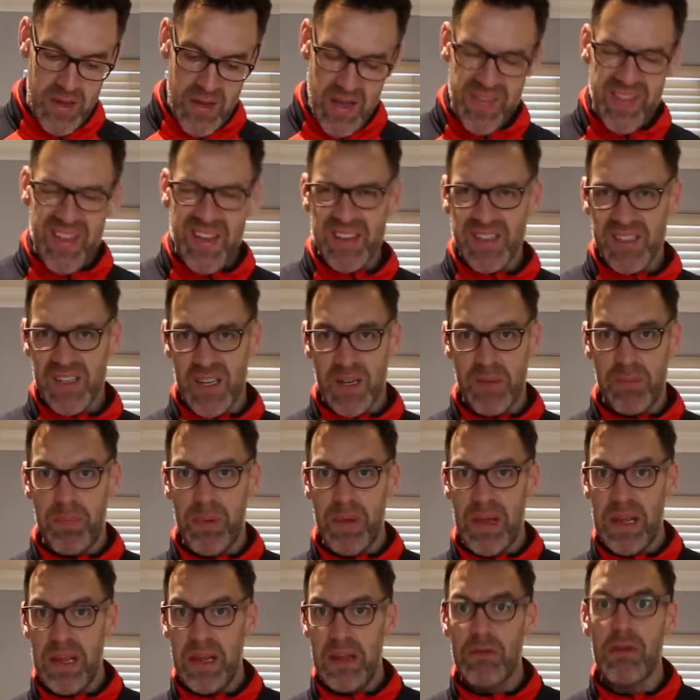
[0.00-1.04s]
And that's going to
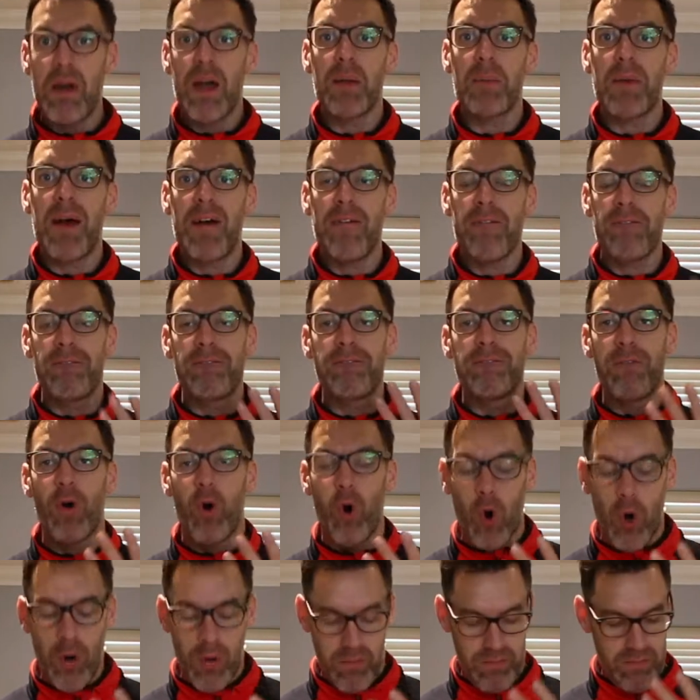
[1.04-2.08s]
be around about
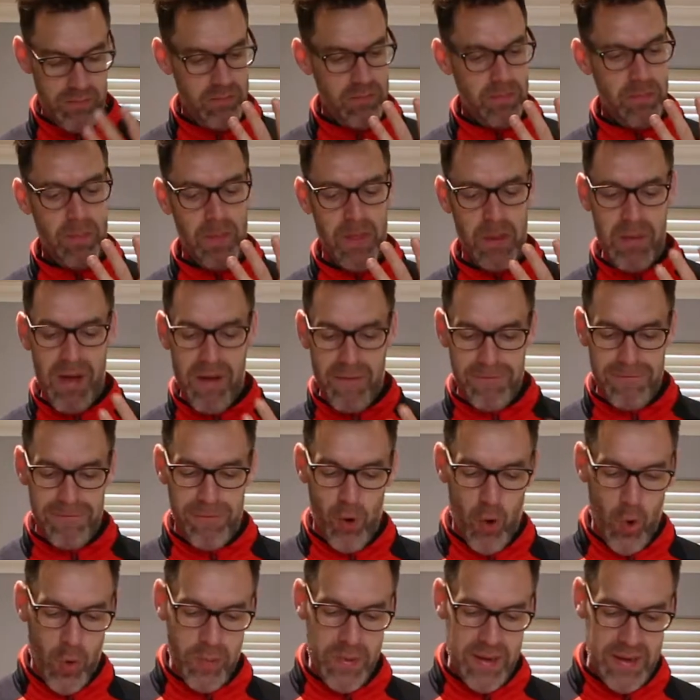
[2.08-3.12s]
4
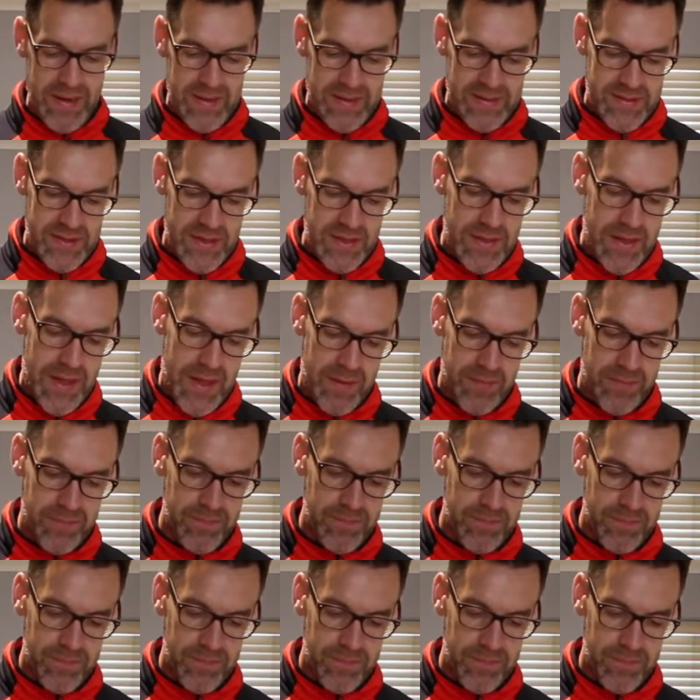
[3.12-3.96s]
minutes in that.